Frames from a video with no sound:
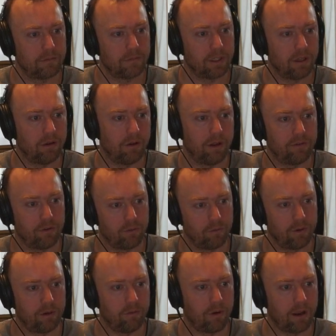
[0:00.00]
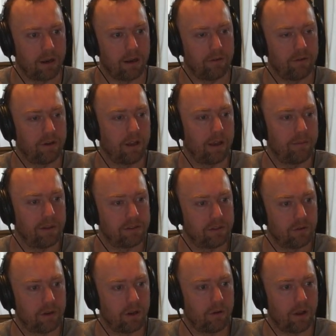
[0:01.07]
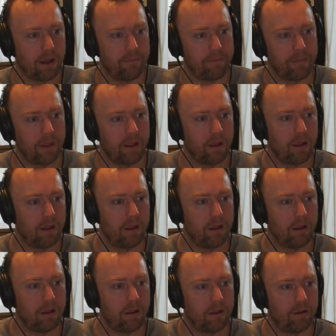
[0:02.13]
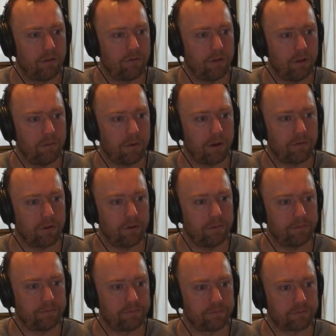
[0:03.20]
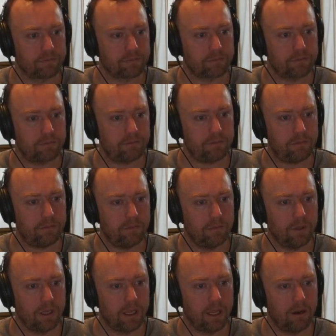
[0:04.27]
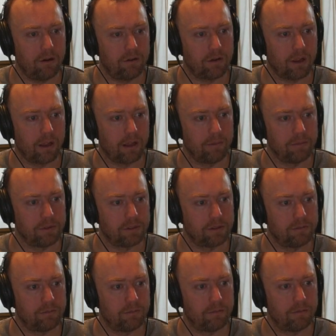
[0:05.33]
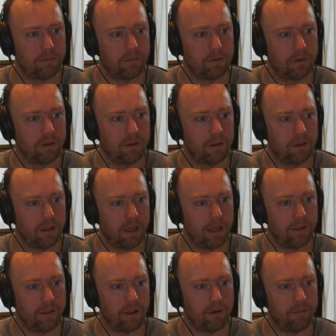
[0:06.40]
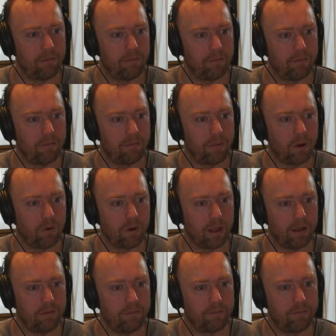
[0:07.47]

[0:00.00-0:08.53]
Oh, I have to rewrite it every time, that's annoying. Okay. Fill the buffer, get our times, and then poke it.